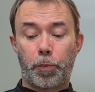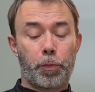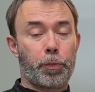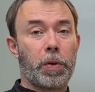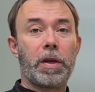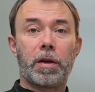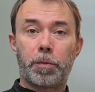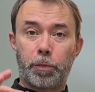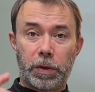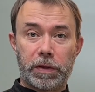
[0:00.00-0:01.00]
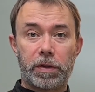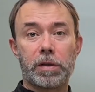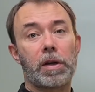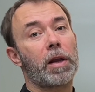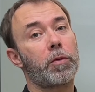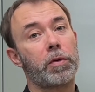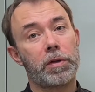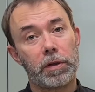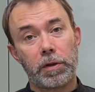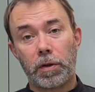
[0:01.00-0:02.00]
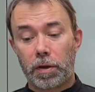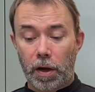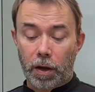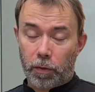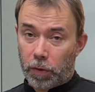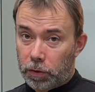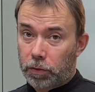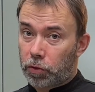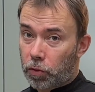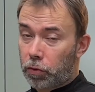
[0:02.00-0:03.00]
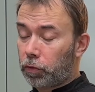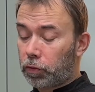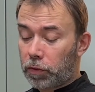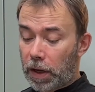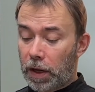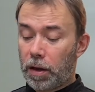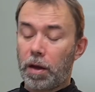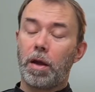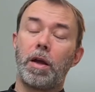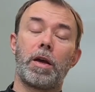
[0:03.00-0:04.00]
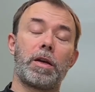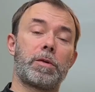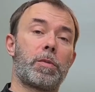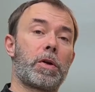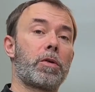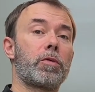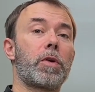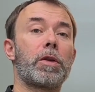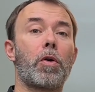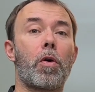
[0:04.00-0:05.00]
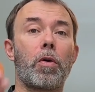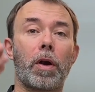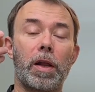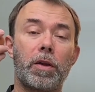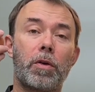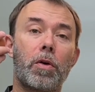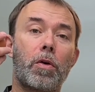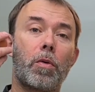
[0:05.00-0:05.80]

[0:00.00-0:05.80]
pink pieces like we did, like I will show you today, it's better to add only the